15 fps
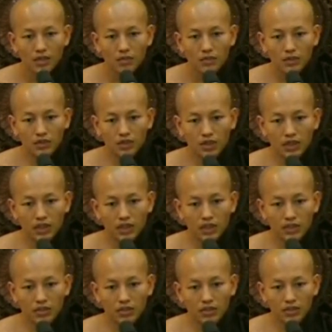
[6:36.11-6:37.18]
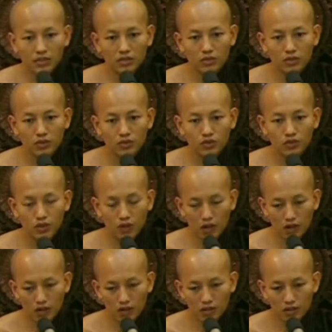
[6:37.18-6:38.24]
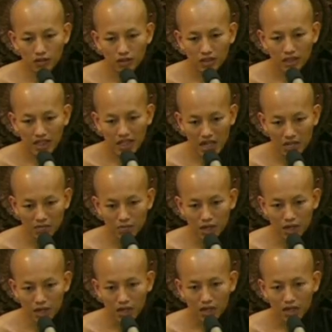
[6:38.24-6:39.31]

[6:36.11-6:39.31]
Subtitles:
Because that is also strong karma.